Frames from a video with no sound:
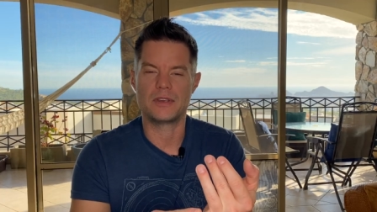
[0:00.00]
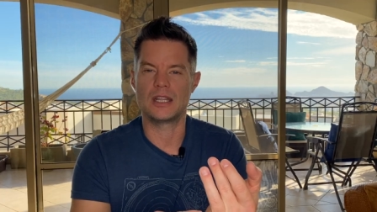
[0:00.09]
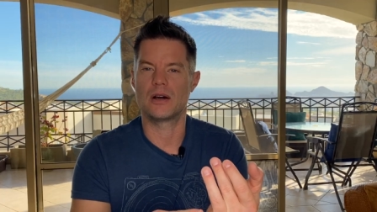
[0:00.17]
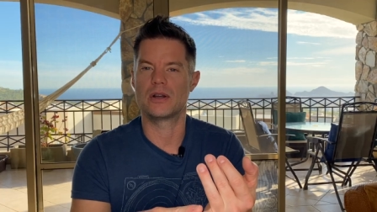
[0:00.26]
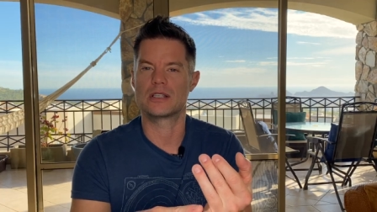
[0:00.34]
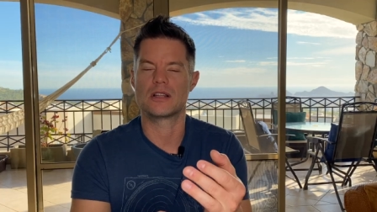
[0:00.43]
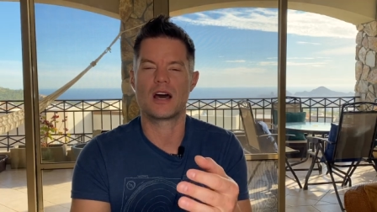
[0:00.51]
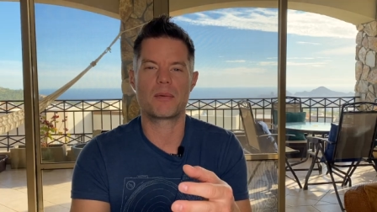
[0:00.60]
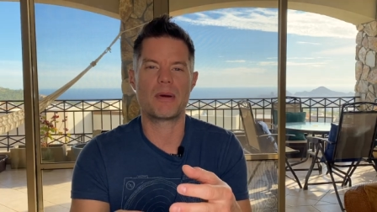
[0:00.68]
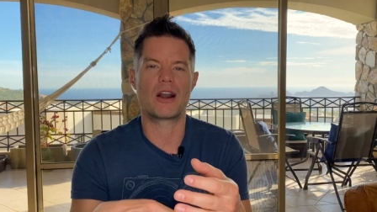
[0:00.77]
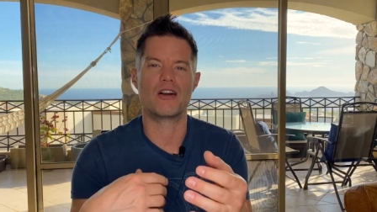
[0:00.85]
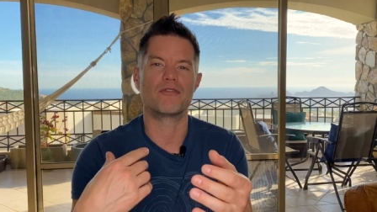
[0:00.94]
You know, it's not a
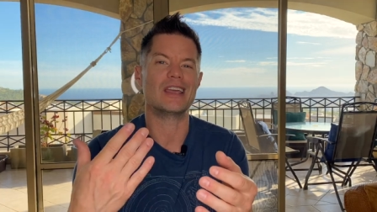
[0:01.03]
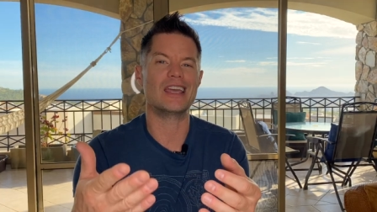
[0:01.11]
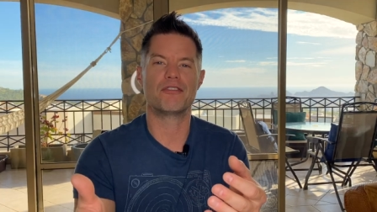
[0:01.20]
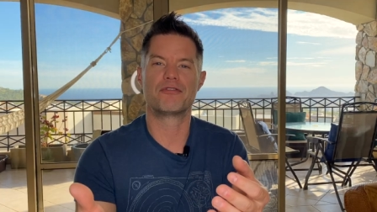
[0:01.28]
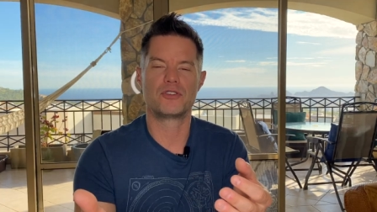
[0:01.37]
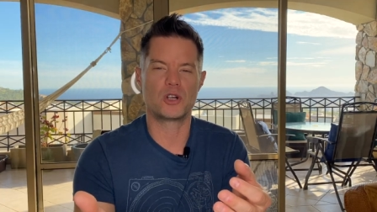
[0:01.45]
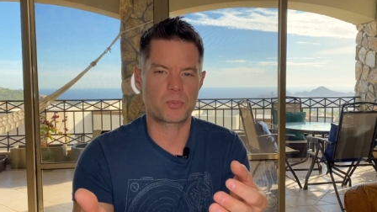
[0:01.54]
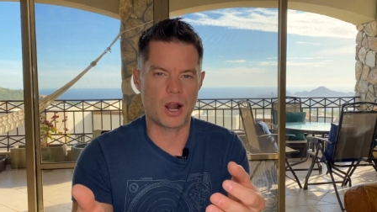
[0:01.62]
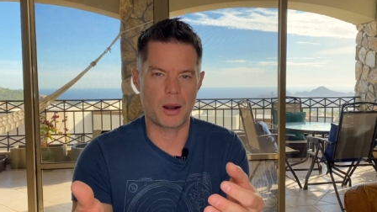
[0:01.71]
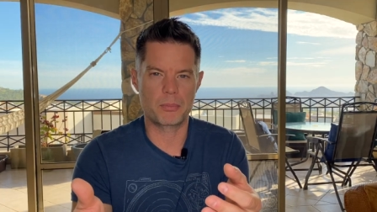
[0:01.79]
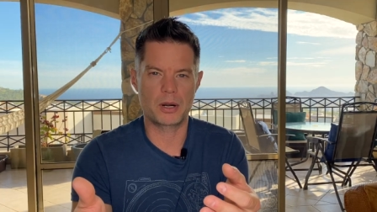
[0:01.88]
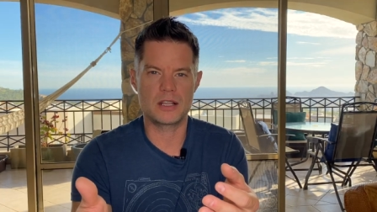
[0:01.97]
matter of if your
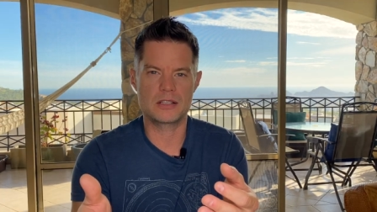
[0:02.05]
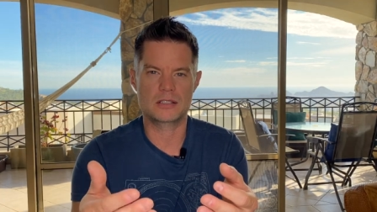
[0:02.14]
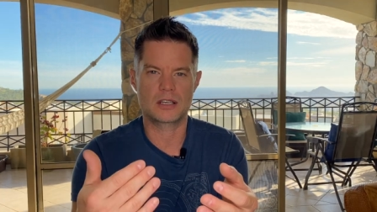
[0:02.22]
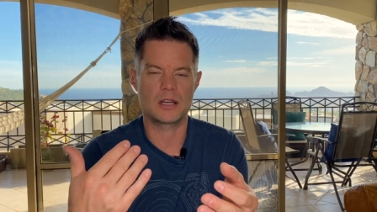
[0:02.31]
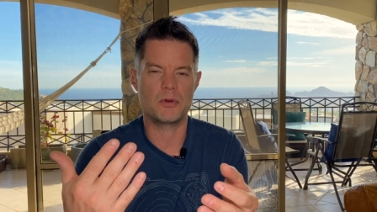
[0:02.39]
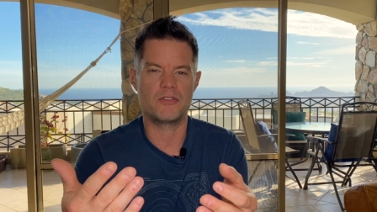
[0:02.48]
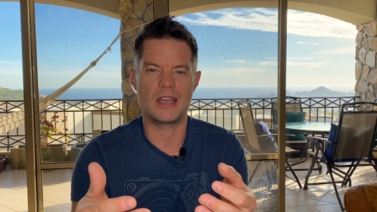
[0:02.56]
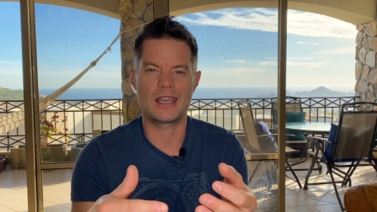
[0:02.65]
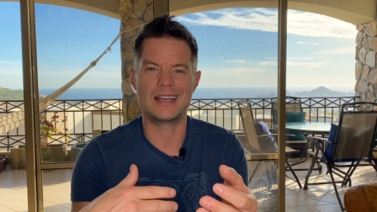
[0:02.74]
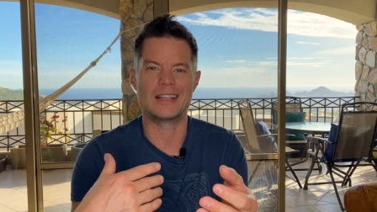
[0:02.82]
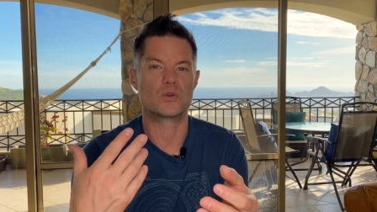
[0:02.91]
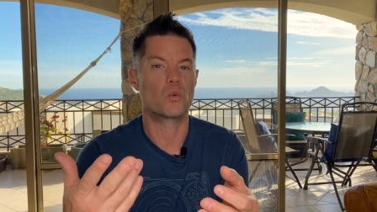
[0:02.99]
property is going to be
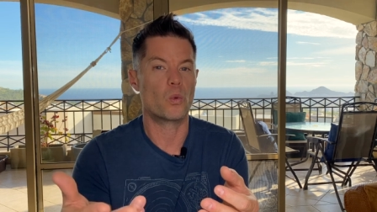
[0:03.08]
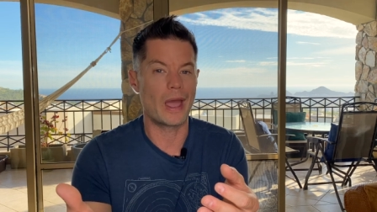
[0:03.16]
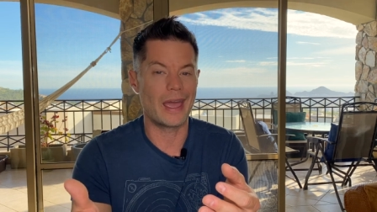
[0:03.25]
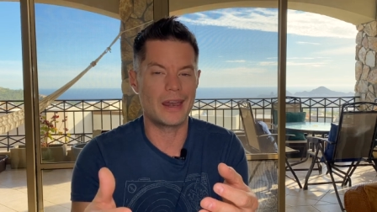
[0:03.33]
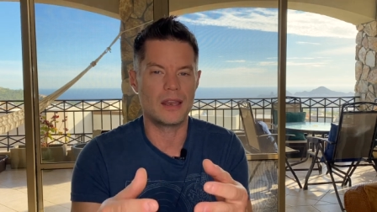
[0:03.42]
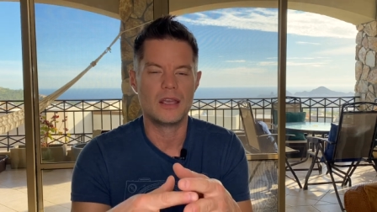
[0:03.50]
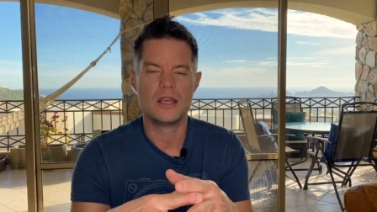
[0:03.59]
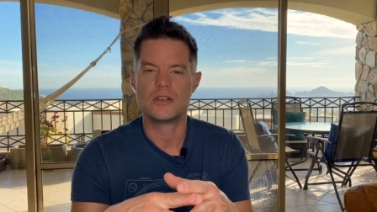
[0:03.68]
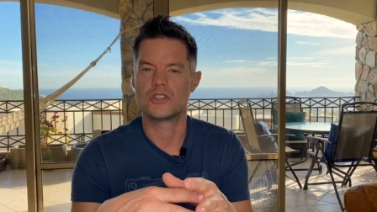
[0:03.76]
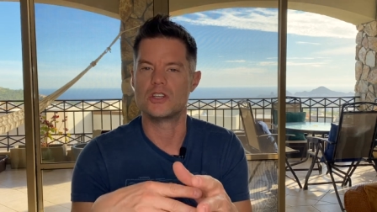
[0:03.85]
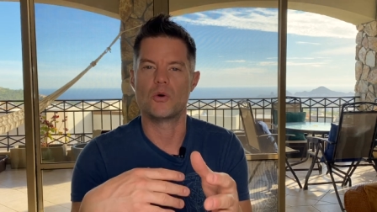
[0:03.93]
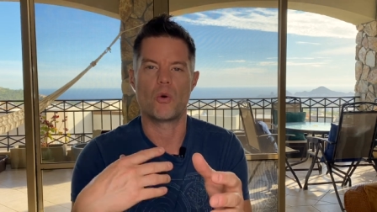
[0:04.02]
vacant, it's when.
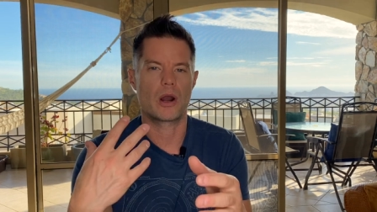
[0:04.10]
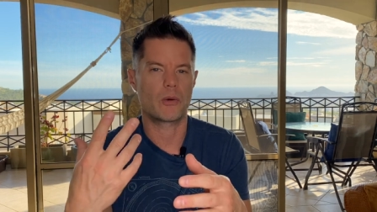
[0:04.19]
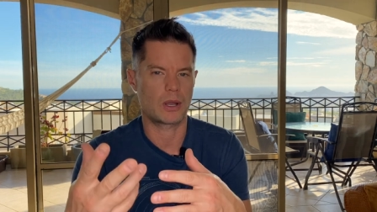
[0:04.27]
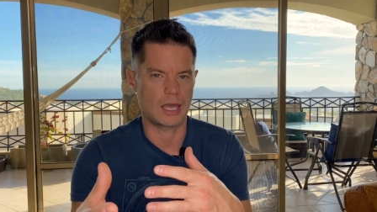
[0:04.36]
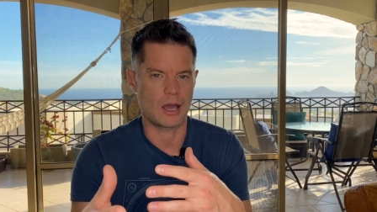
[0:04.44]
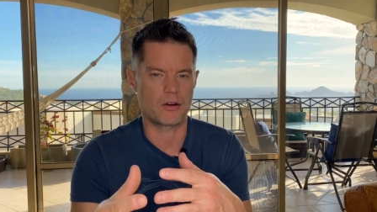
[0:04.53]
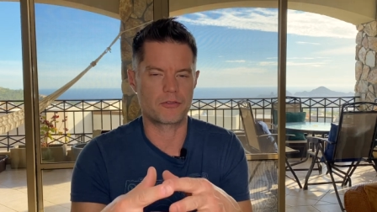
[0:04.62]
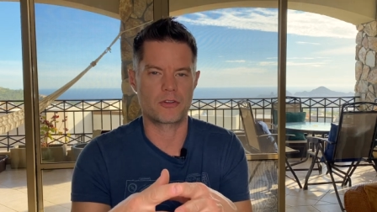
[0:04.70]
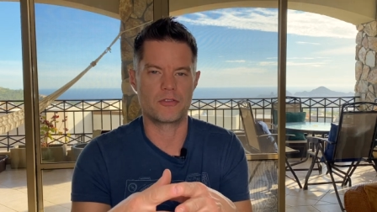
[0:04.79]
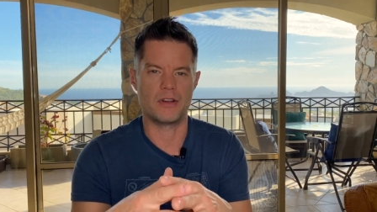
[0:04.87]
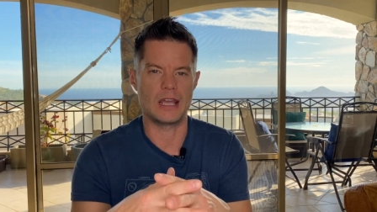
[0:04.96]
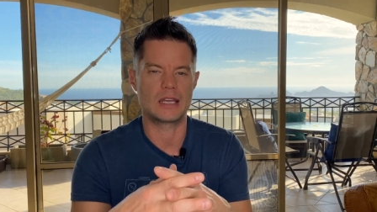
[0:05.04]
So you want to account for
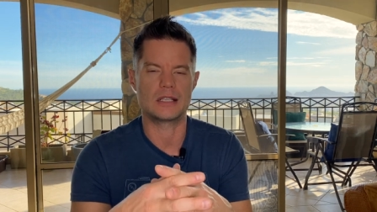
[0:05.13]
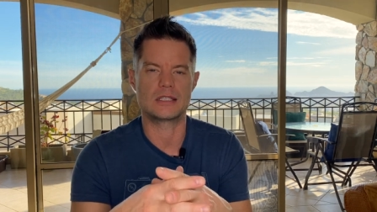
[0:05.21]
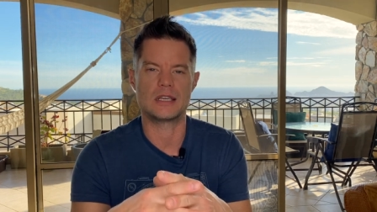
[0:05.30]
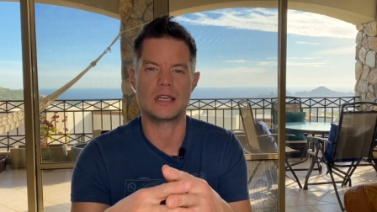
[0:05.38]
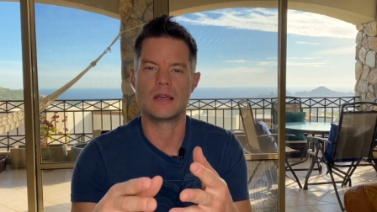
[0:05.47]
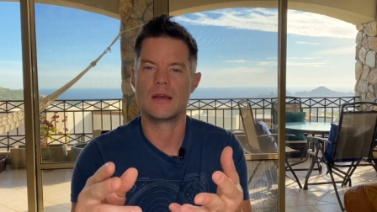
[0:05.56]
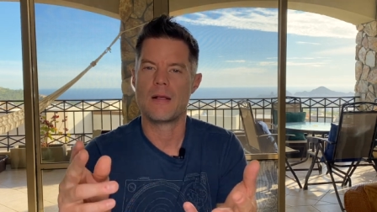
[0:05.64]
vacancy.